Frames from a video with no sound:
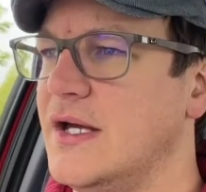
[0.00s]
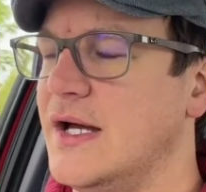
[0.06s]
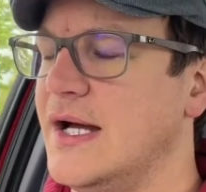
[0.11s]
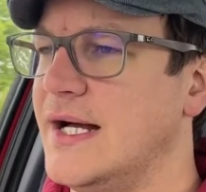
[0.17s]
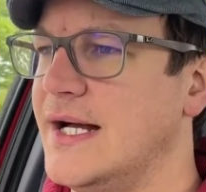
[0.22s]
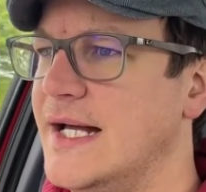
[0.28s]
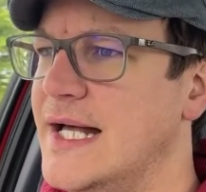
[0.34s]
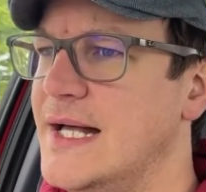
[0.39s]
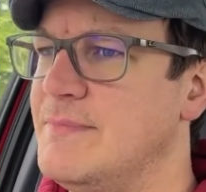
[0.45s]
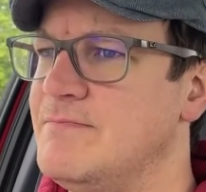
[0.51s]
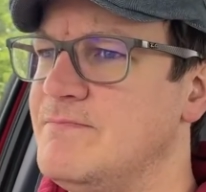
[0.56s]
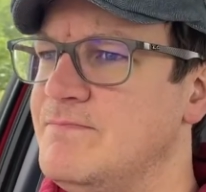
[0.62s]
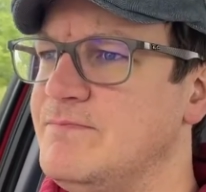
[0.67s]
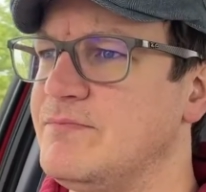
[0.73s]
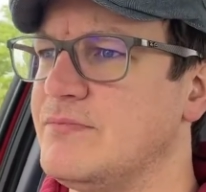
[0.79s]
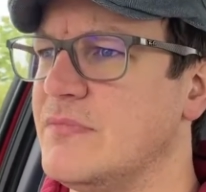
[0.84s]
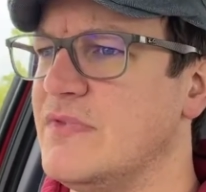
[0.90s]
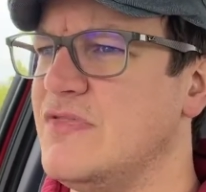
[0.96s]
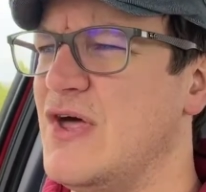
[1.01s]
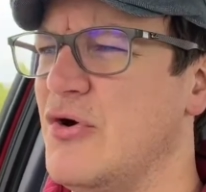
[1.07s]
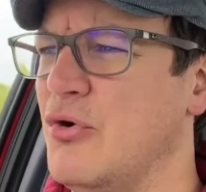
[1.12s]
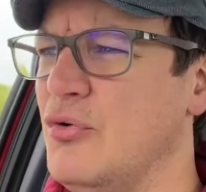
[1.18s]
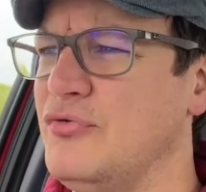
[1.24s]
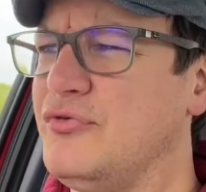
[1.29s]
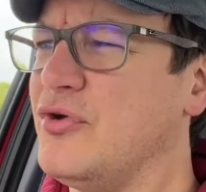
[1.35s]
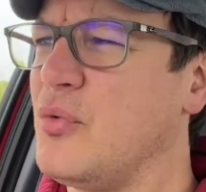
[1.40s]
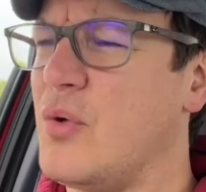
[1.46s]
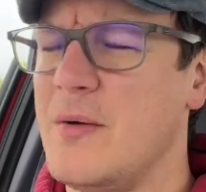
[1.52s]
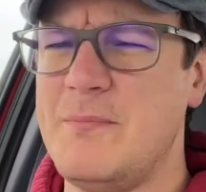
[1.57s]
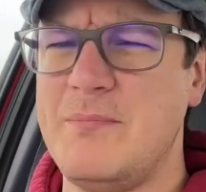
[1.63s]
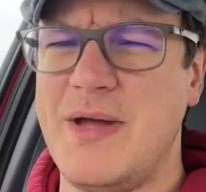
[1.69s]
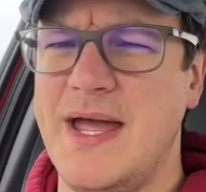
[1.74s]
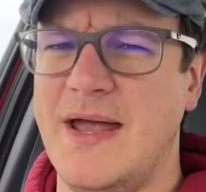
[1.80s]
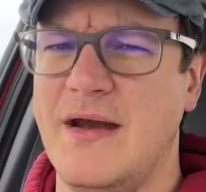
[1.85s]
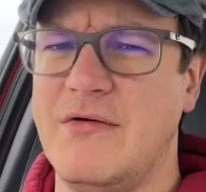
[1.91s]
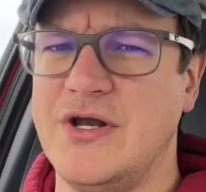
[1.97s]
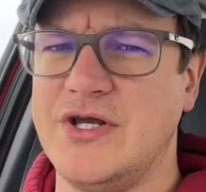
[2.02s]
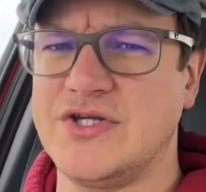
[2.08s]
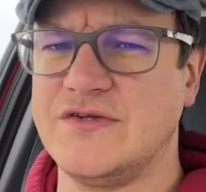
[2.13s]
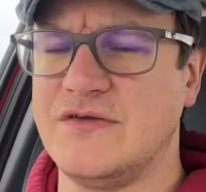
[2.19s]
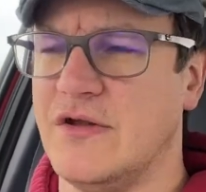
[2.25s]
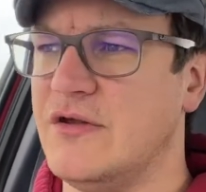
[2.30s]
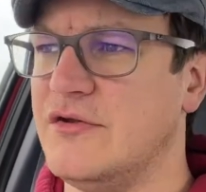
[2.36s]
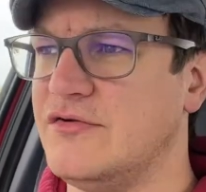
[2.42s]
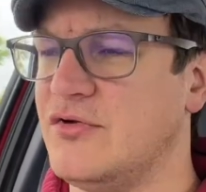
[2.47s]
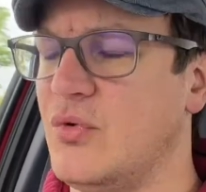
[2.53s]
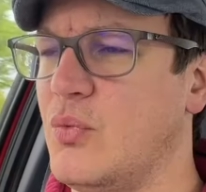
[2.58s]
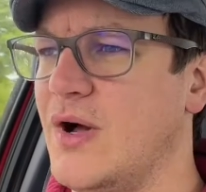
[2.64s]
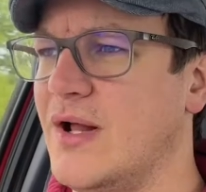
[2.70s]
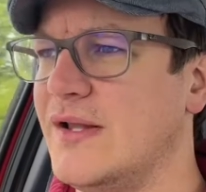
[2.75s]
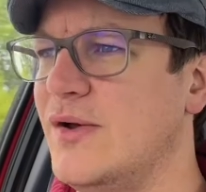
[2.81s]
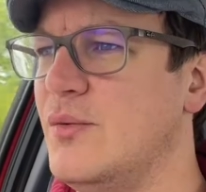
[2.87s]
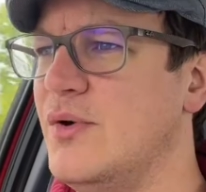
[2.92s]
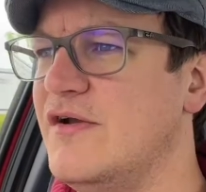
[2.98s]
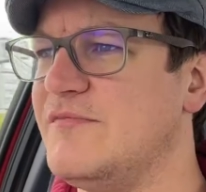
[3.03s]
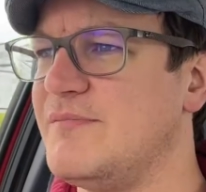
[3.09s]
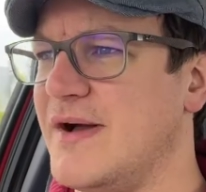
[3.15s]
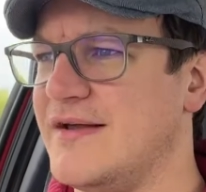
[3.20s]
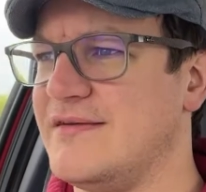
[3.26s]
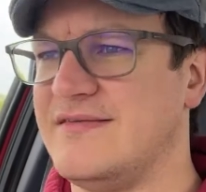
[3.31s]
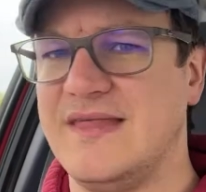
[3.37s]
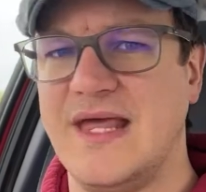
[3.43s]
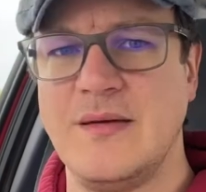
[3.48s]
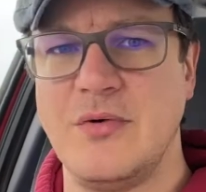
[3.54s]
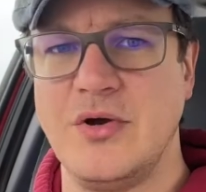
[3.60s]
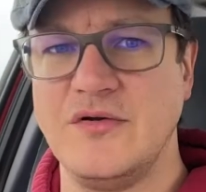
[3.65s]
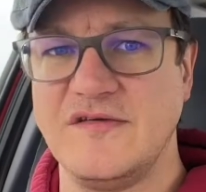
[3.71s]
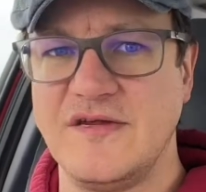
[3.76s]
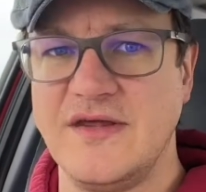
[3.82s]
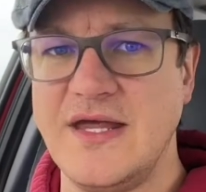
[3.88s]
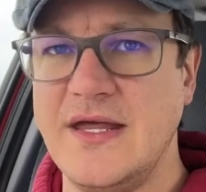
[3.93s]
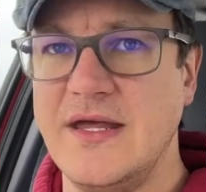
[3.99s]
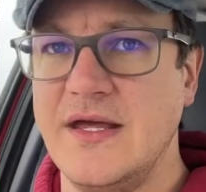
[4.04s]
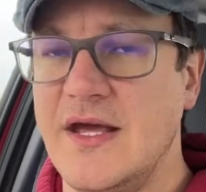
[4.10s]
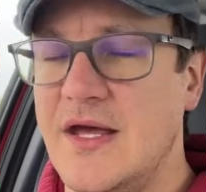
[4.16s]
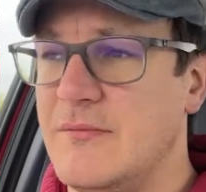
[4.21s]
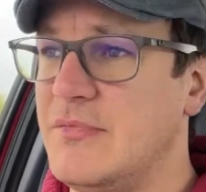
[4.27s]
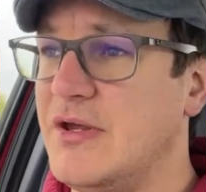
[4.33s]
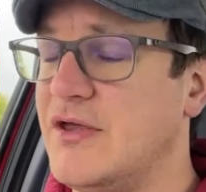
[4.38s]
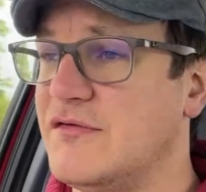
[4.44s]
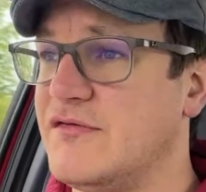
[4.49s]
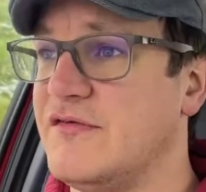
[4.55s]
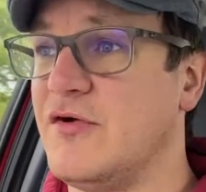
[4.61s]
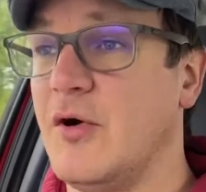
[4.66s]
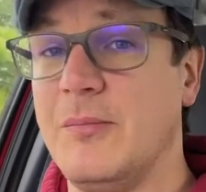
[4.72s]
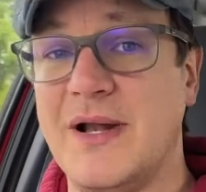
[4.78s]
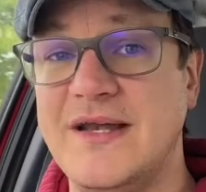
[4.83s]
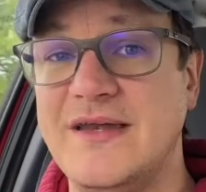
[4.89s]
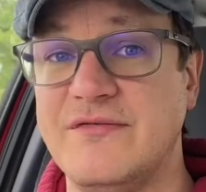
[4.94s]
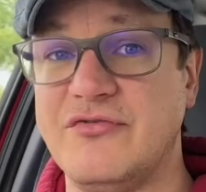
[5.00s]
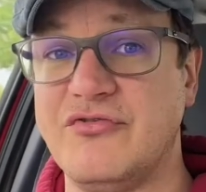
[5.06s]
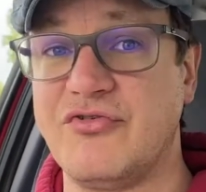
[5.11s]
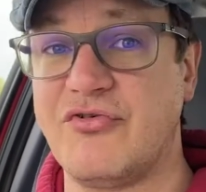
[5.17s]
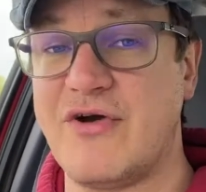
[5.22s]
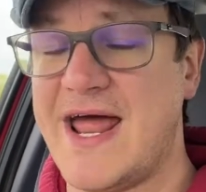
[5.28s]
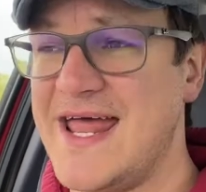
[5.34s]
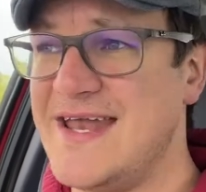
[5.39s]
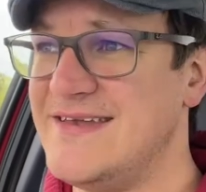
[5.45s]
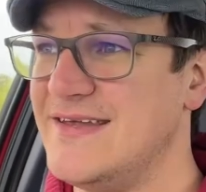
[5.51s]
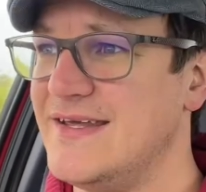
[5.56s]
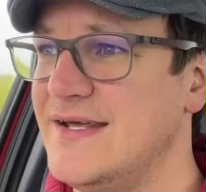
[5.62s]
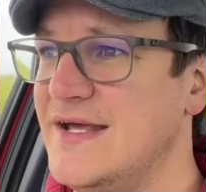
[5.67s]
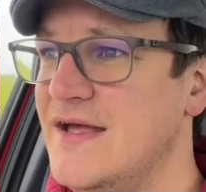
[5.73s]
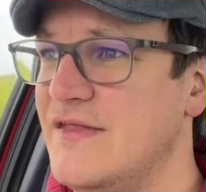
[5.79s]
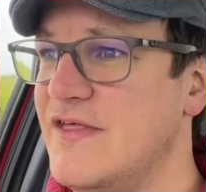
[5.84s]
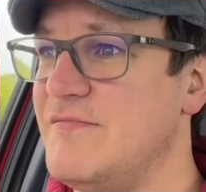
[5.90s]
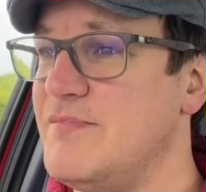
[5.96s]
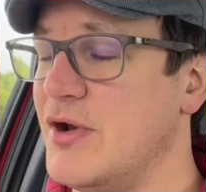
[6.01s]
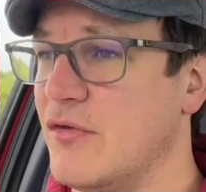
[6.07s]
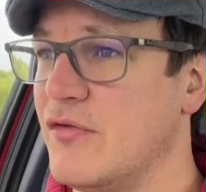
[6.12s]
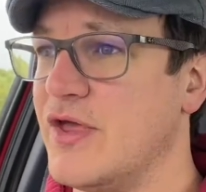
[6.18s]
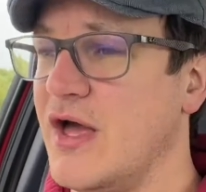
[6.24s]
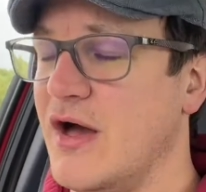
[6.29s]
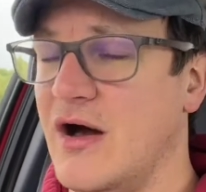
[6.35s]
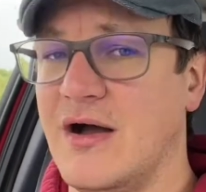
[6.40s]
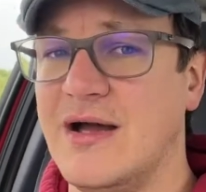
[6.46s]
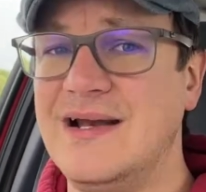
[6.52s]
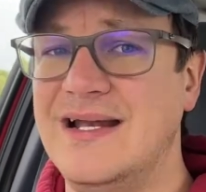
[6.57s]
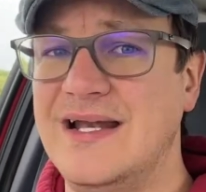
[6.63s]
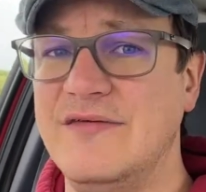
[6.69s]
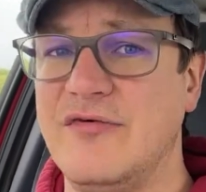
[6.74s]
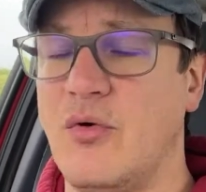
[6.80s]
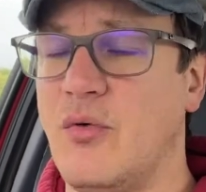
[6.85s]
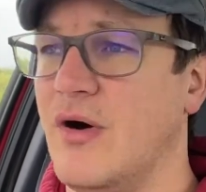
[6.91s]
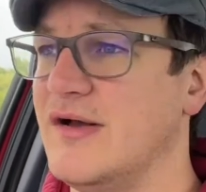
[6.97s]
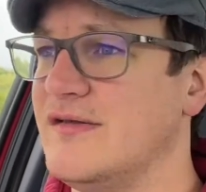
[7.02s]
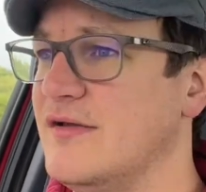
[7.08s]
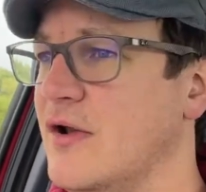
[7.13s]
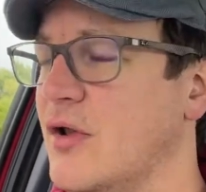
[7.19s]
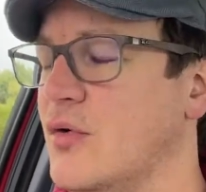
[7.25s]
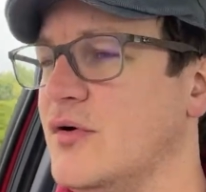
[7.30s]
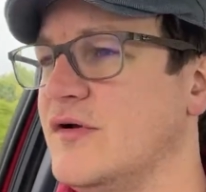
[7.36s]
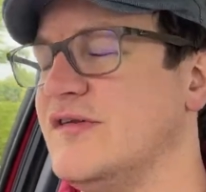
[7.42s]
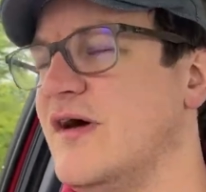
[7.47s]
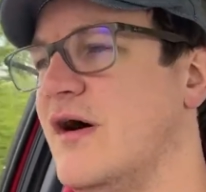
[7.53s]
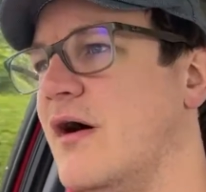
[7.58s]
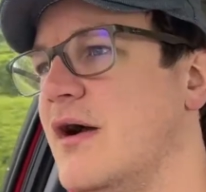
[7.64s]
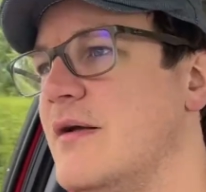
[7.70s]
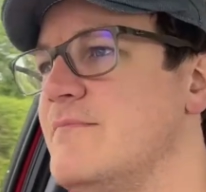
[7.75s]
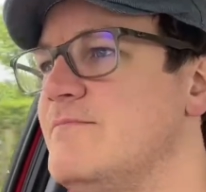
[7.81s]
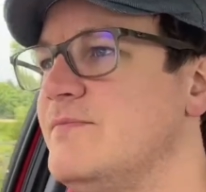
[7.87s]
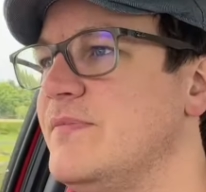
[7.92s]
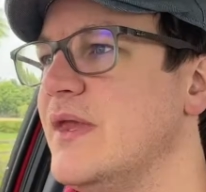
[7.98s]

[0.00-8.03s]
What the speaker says: They're also quite perished, so while they will have passed the MOT because they've got plenty of tread, they've been on the car clearly for quite a long time.